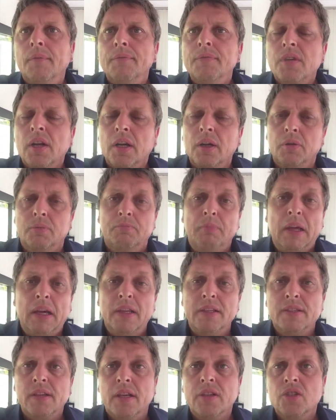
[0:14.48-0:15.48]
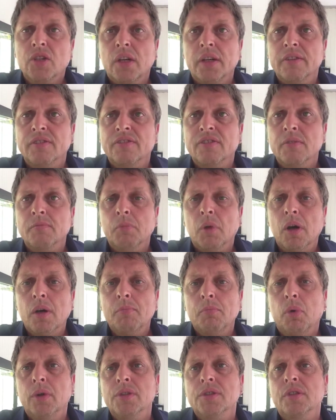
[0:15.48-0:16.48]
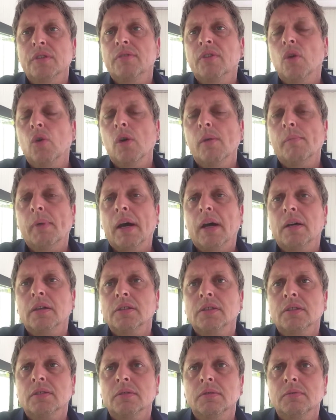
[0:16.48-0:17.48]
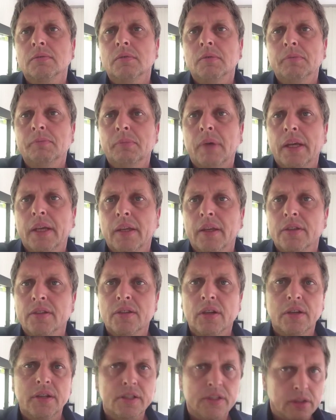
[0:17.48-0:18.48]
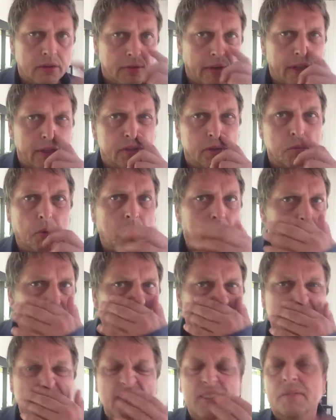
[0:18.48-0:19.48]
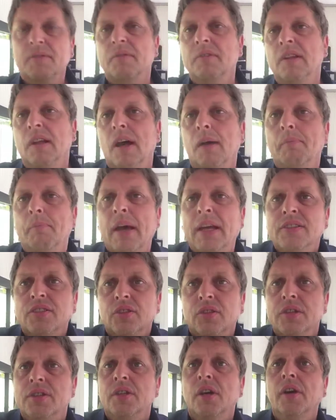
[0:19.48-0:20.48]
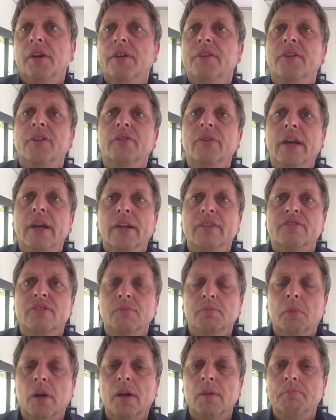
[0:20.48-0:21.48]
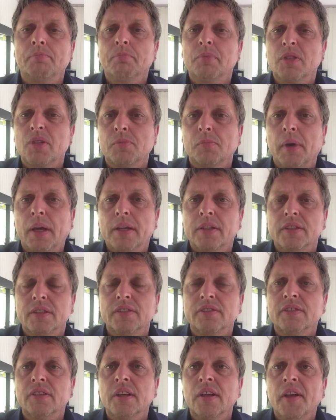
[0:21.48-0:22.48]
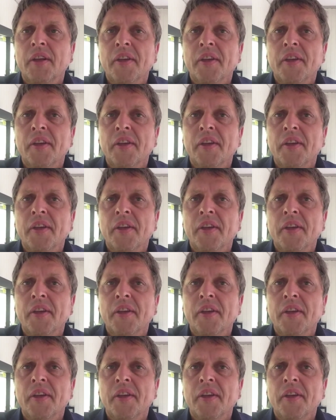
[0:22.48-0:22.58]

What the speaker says: tell you essentially from my point of view about making eternity rings and what makes a better eternity ring from my perspective.